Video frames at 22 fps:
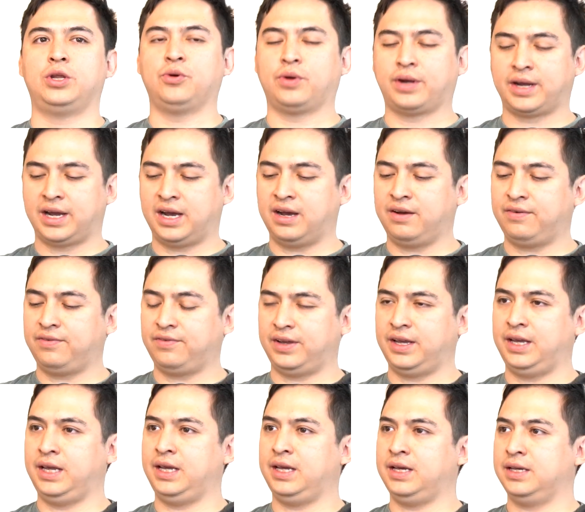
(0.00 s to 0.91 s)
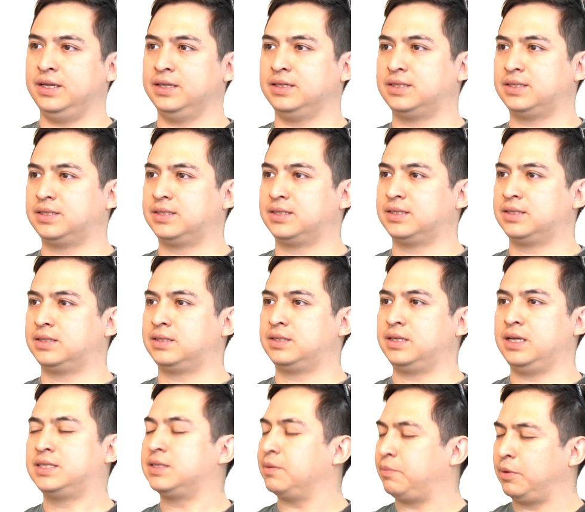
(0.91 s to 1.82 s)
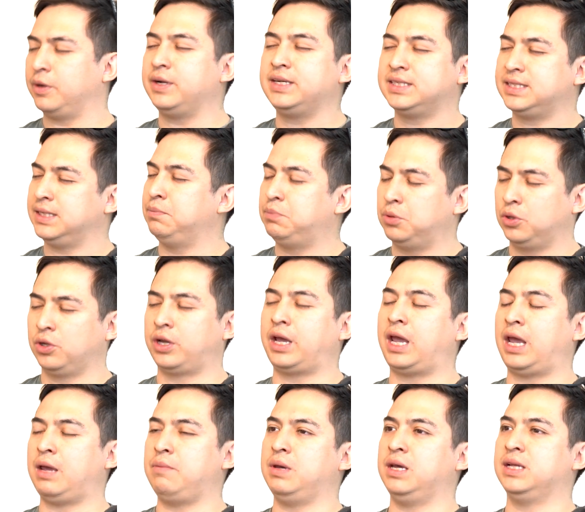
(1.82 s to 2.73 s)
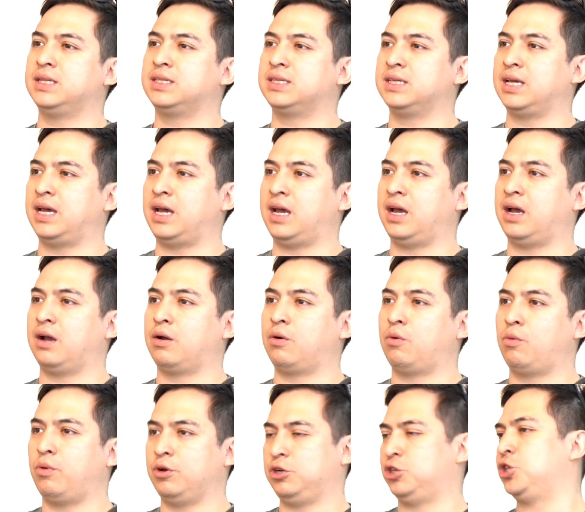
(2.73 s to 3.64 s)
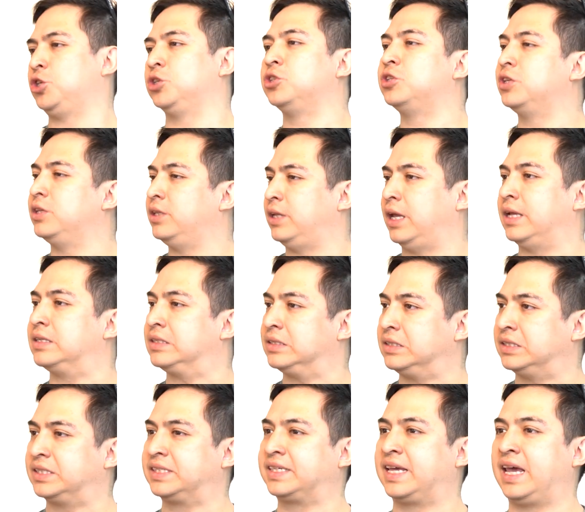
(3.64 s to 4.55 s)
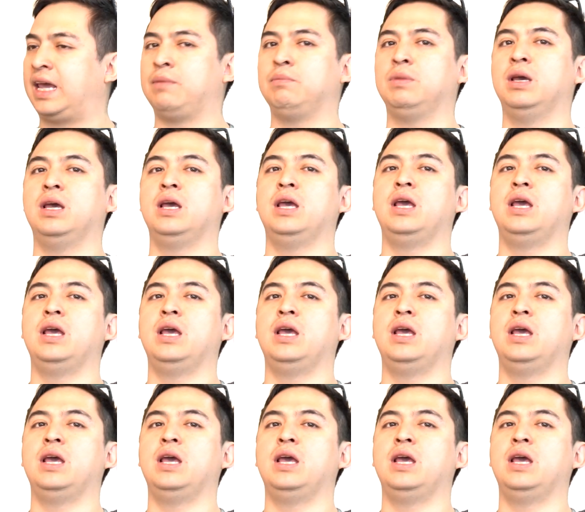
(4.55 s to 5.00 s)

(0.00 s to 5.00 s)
what you have is, it's a very simple game. It's a questions and answers game,